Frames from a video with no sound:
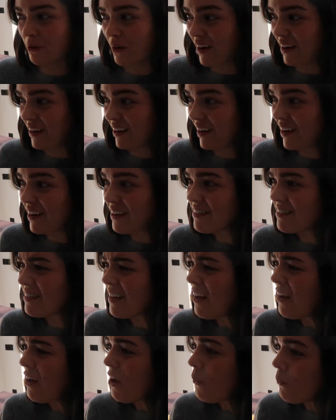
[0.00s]
greatness,
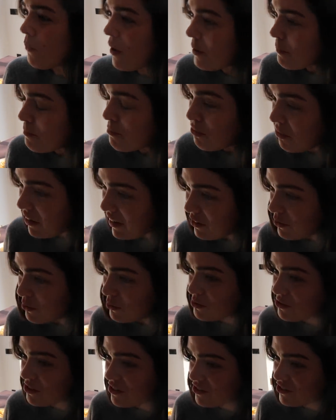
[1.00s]
and weren't
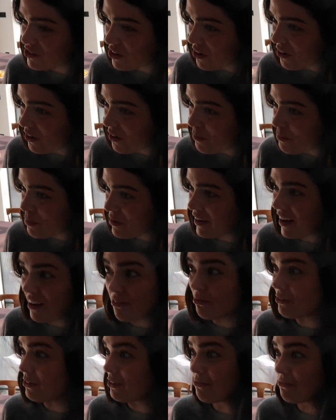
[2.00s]
Pringles at the top, and
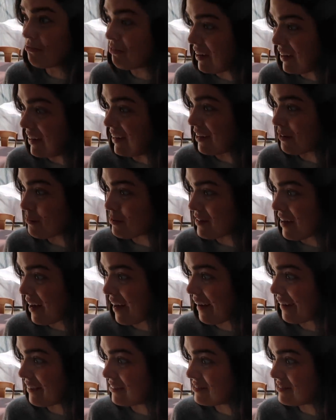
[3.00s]
everyone got really upset.